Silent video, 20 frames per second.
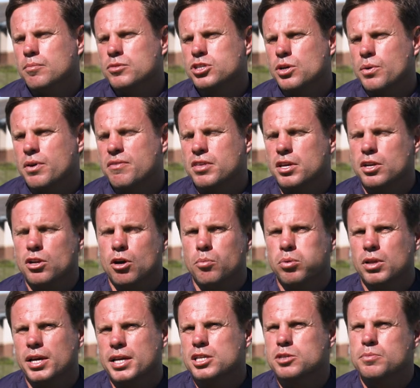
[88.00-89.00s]
So if they're not
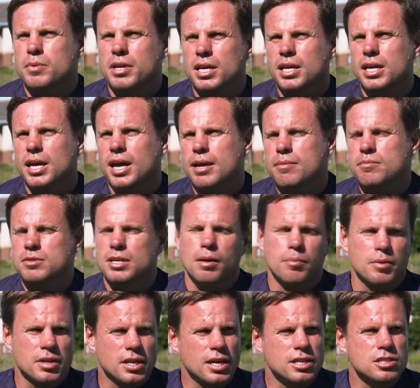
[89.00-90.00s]
playing as many games, I'll
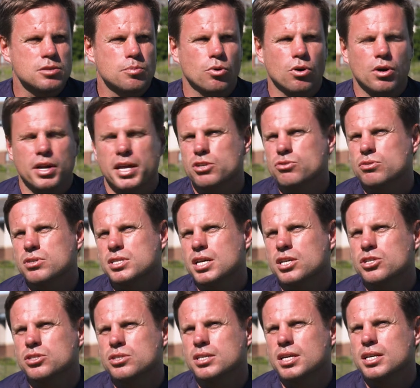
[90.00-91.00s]
be there to put on extra
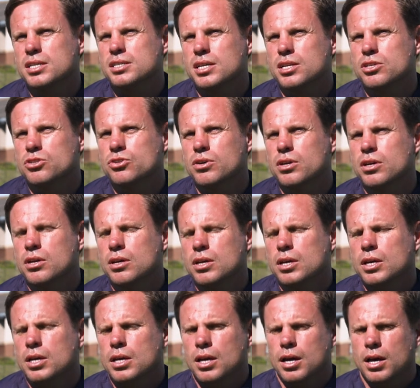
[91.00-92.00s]
sessions, etc.,
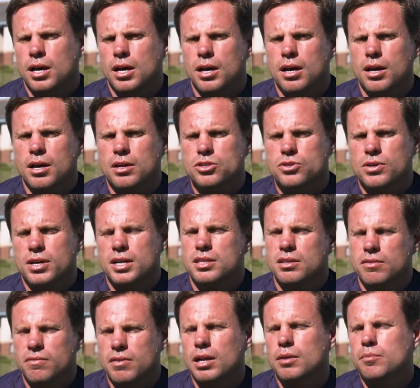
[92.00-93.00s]
and try and
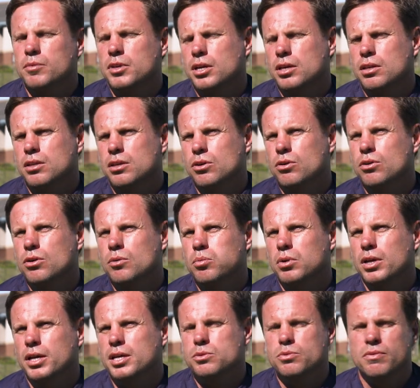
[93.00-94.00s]
develop the younger
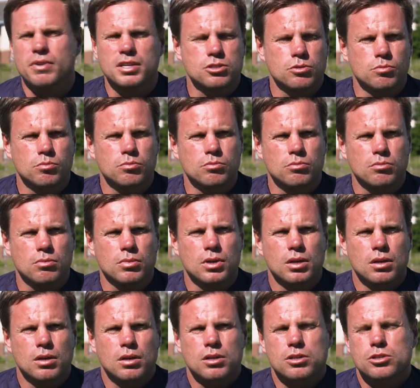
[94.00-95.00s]
players. We've had some
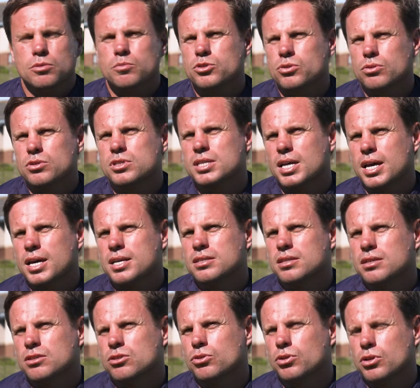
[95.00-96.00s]
success,
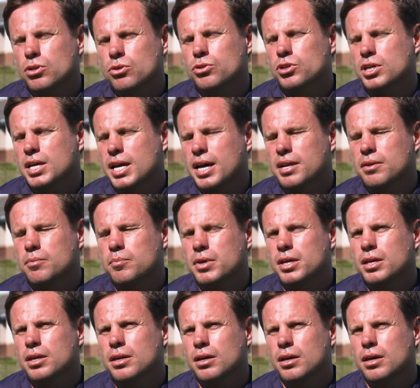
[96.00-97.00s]
a good
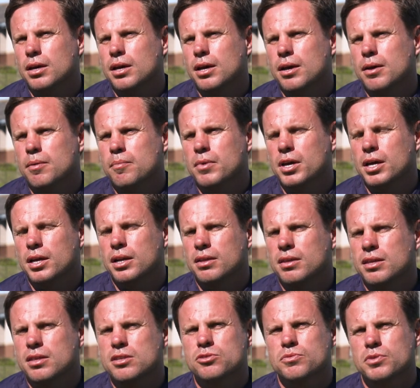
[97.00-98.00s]
academy, and I
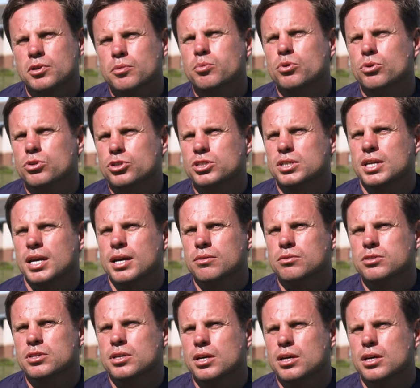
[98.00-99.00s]
think there's a real push now
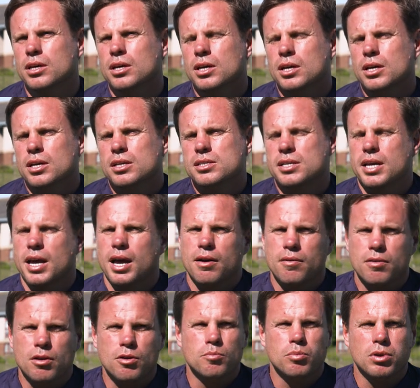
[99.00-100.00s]
to get
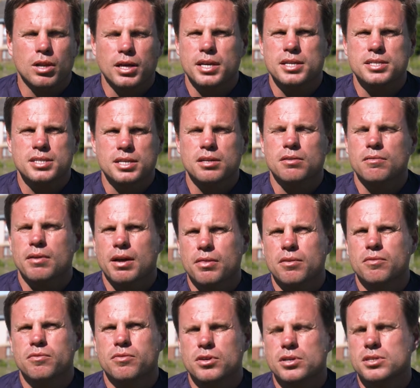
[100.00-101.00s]
our own players in around
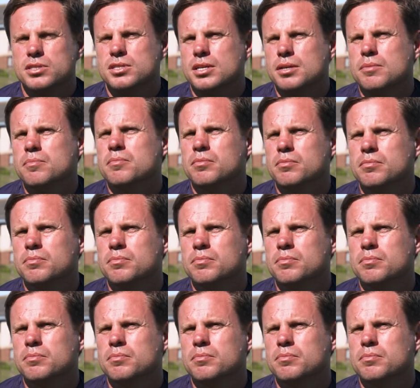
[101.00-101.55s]
the first team.